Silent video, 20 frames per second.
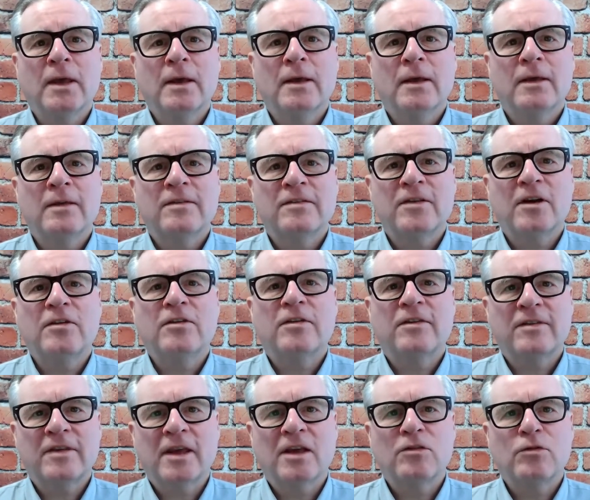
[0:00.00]
is start to
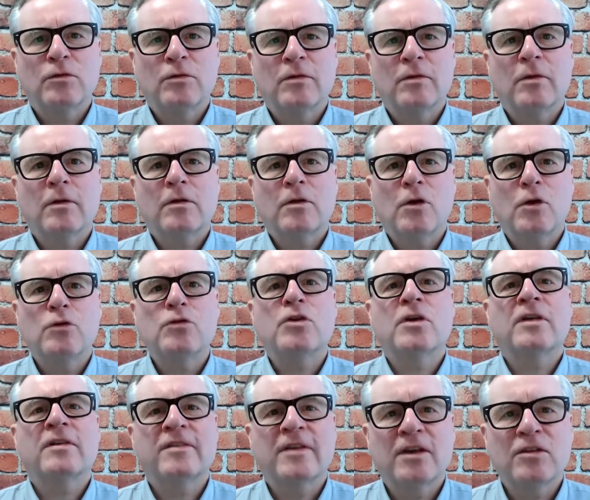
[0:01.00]
schedule coaching
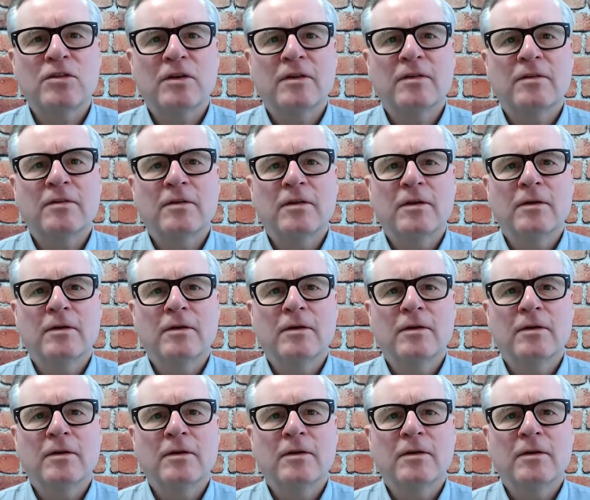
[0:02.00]
sessions.